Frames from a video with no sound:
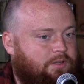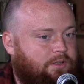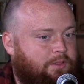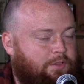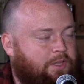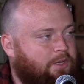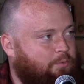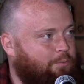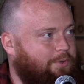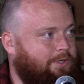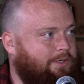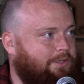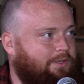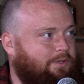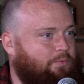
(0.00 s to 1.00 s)
thing
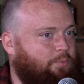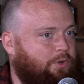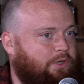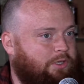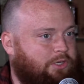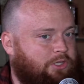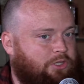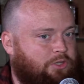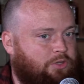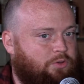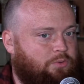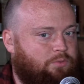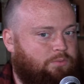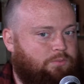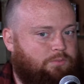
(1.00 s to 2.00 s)
when
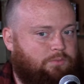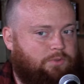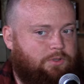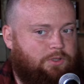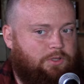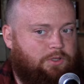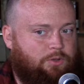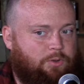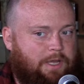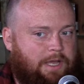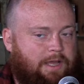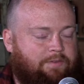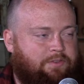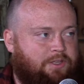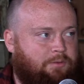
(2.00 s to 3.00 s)
you
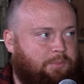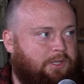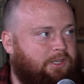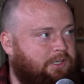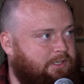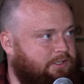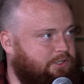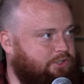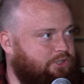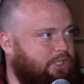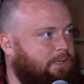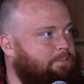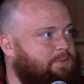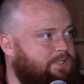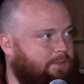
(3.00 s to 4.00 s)
have the ability to
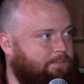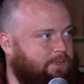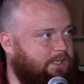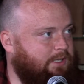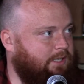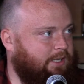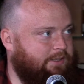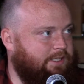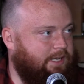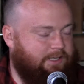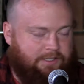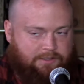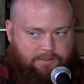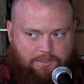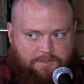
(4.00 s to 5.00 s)
shape something like that.
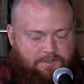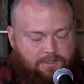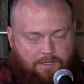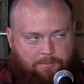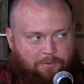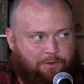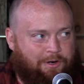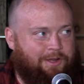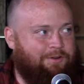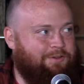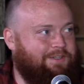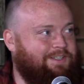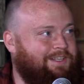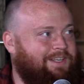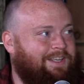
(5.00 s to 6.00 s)
It doesn't come
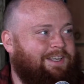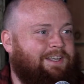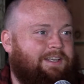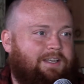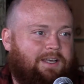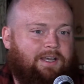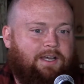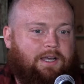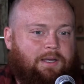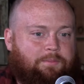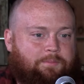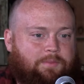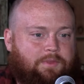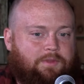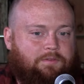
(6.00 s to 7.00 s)
around
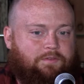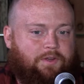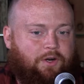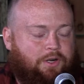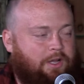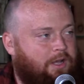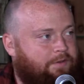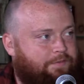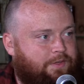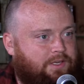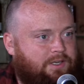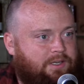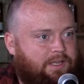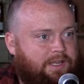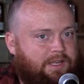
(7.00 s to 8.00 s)
very
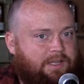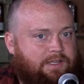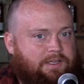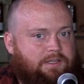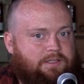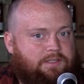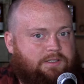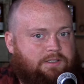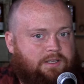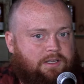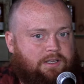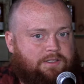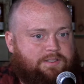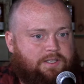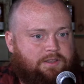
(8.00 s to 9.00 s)
often, and
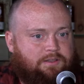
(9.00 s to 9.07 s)
as